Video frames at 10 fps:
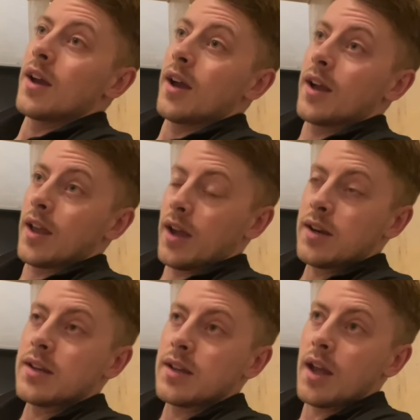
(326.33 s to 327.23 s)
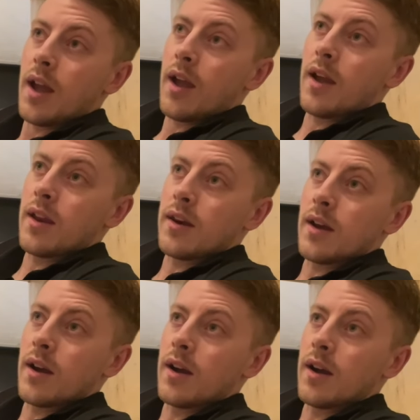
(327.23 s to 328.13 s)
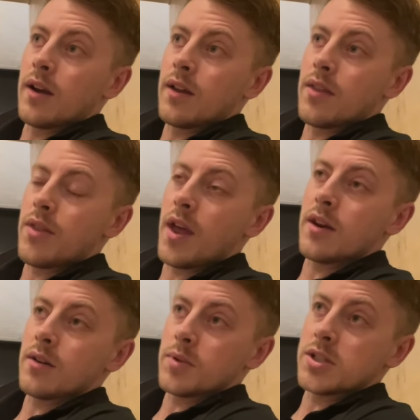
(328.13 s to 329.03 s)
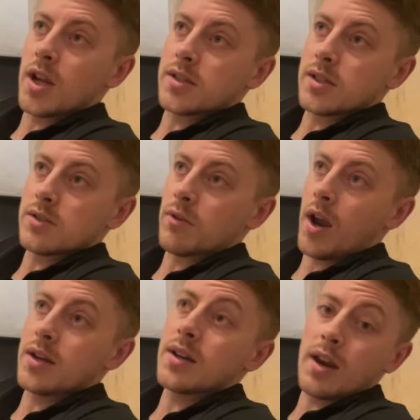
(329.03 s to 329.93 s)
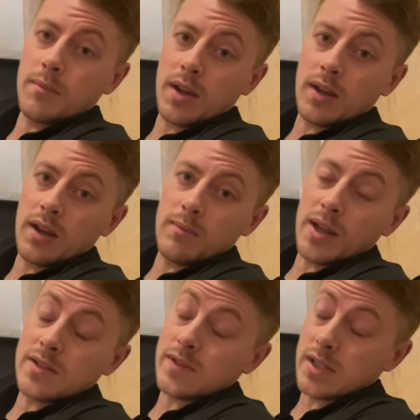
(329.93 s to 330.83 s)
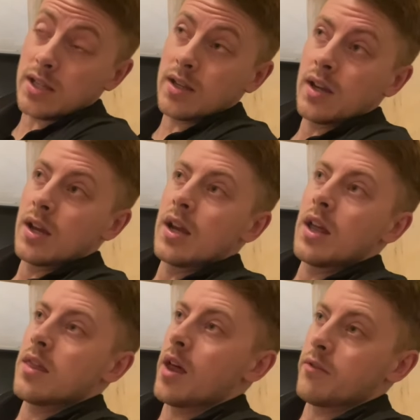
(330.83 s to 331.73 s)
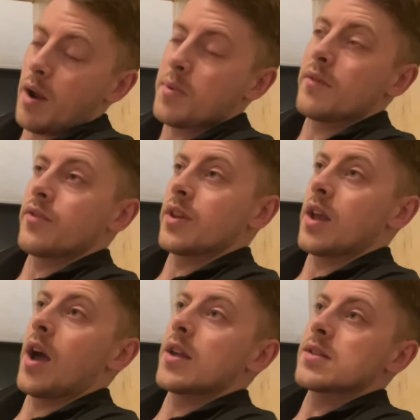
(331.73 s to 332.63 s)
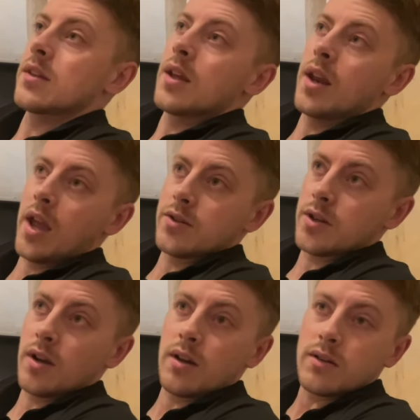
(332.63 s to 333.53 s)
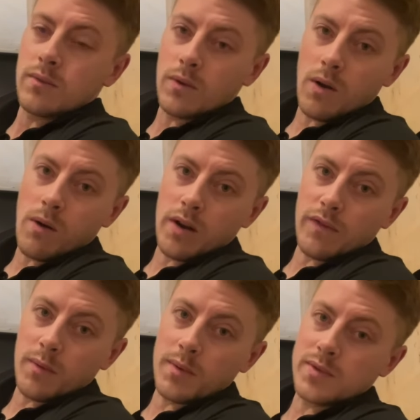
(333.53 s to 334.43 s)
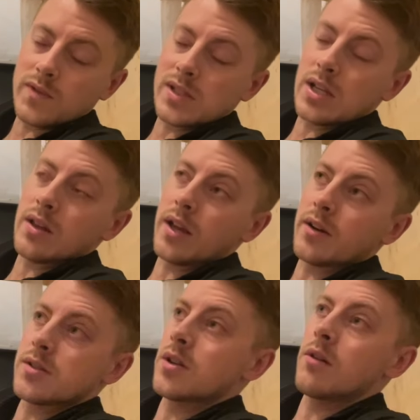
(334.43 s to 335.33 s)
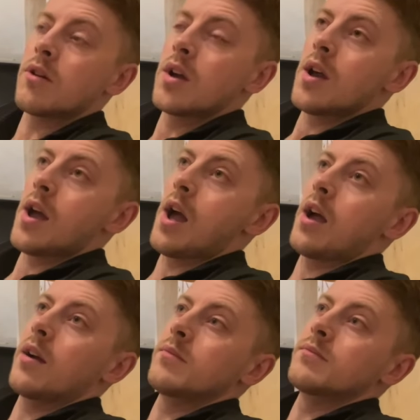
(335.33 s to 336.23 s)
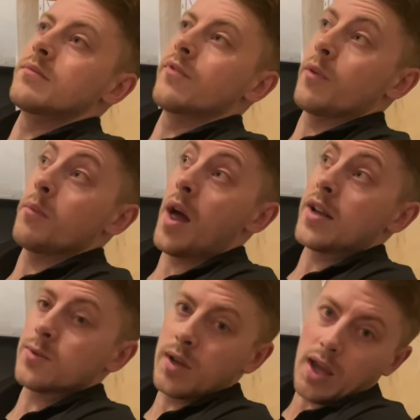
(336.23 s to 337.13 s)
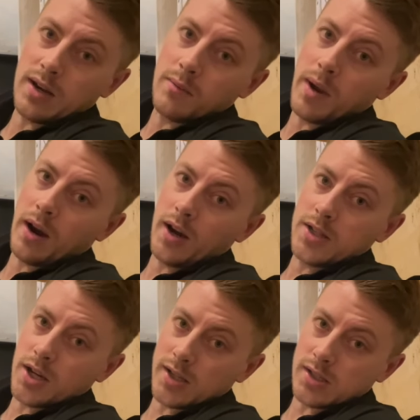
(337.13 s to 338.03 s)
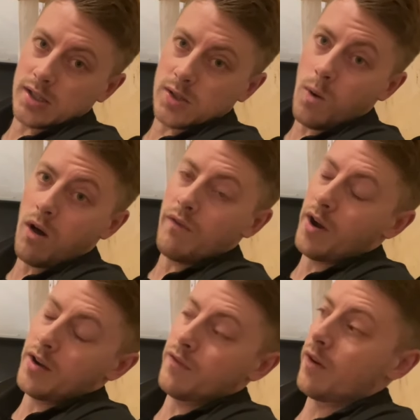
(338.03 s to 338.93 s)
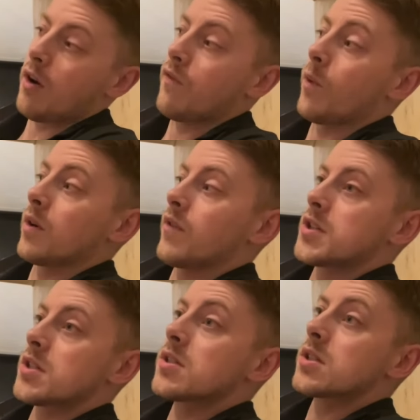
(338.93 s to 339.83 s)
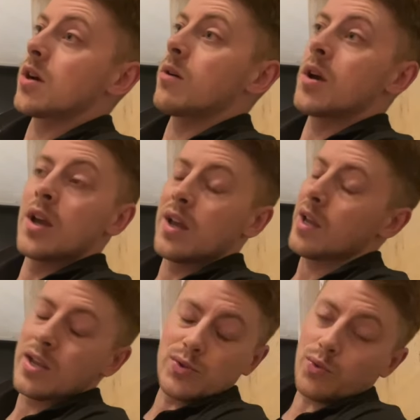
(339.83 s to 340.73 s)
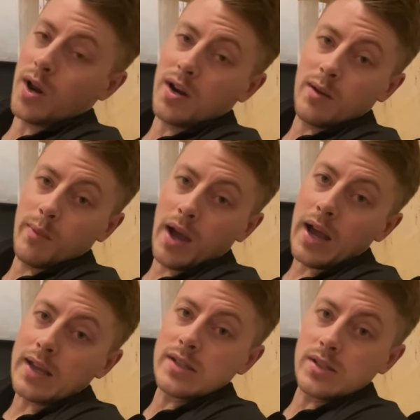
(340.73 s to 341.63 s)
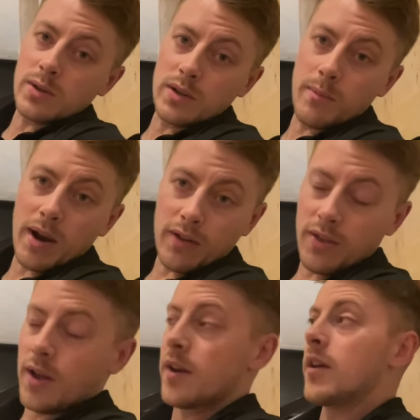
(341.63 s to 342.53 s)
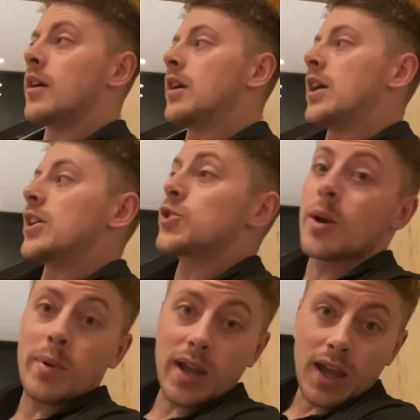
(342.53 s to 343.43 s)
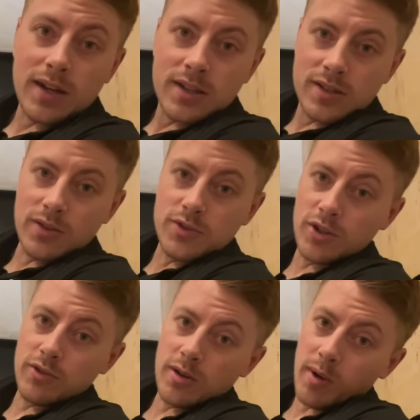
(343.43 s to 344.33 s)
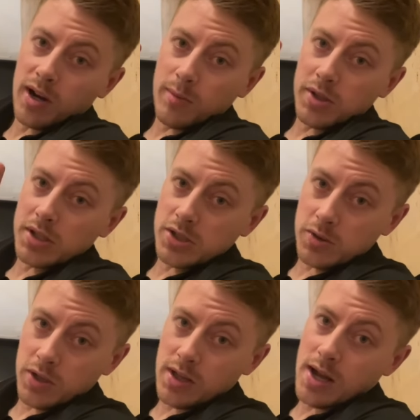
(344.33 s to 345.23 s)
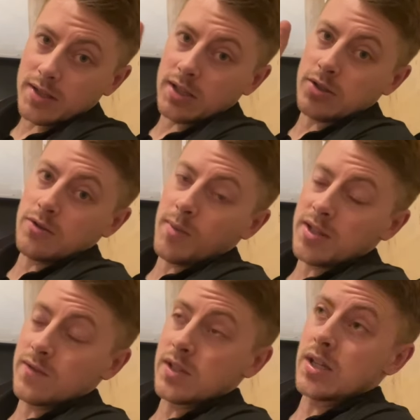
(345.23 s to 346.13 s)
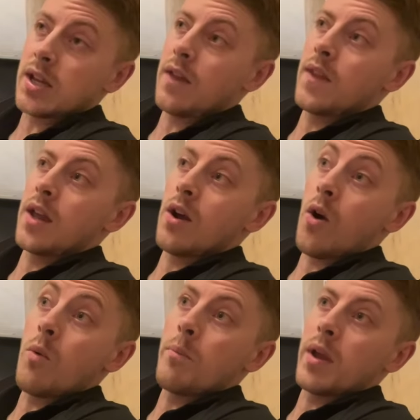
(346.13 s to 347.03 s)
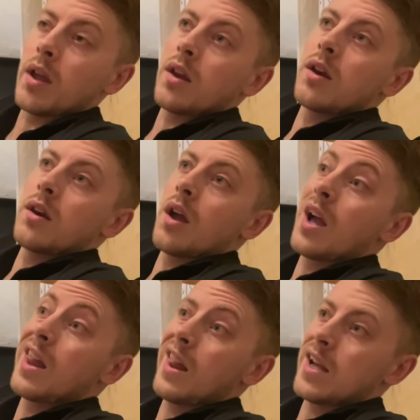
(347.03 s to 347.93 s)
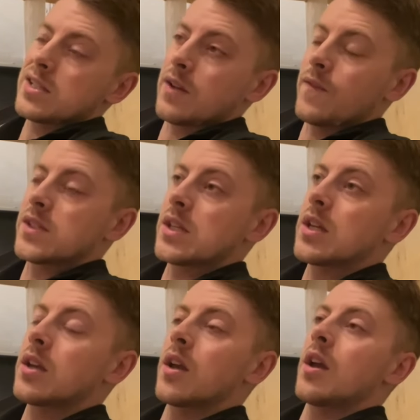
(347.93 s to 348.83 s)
again, and uh, then it'll be Justice Ryan and Edming in men's physique that'll wrap it up for the guys. And then Andrea will go on for women's physique later. So um, from last weekend in Barrie, Justice qualified for all four divisions. So he's running it back. He's doing the marathon trip again. So junior bodybuilding, junior classic, junior men's physique, and then open classic physique.